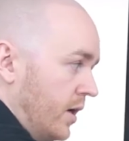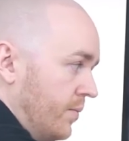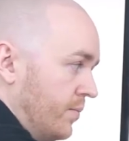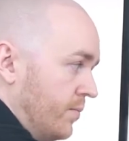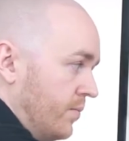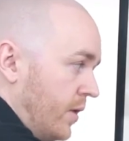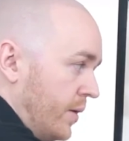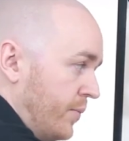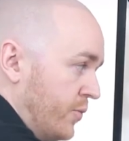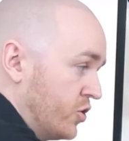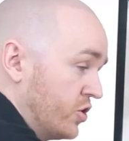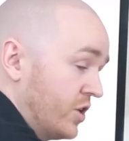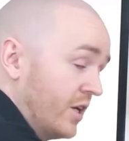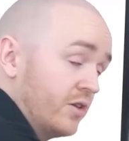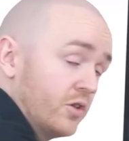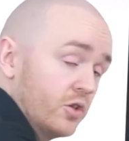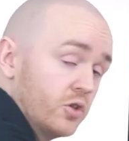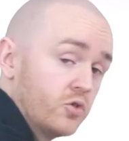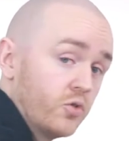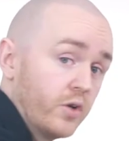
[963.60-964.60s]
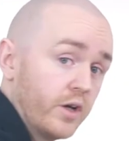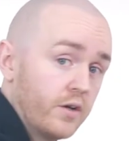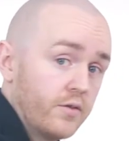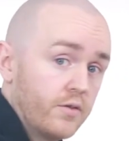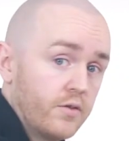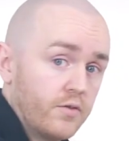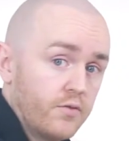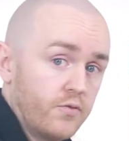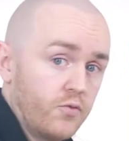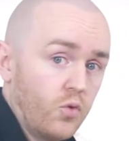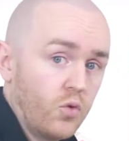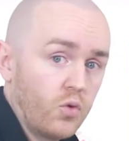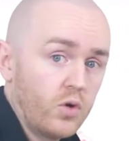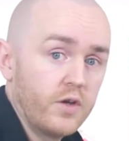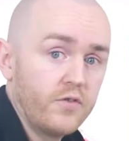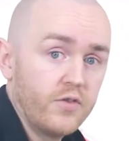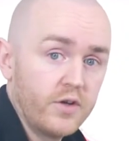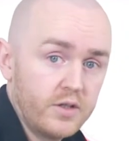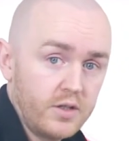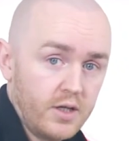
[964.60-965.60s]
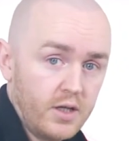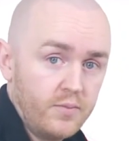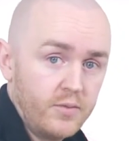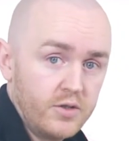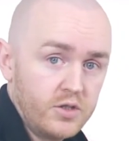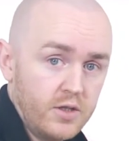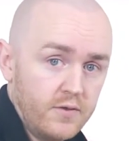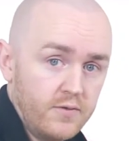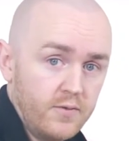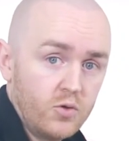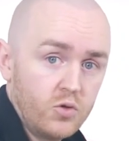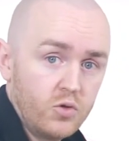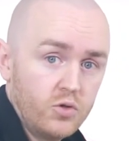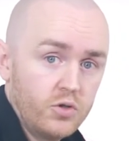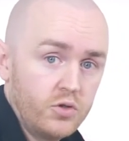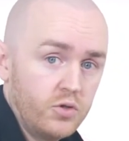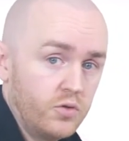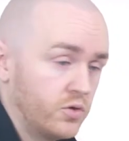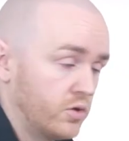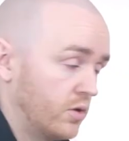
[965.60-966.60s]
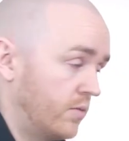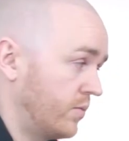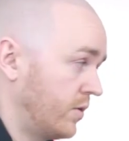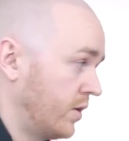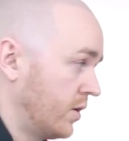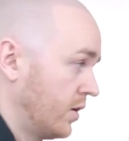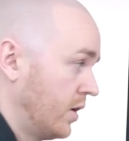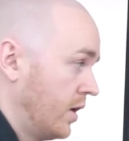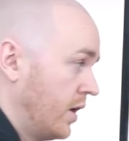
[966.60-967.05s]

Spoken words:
my percentage rate for if I tell myself I'm going to do something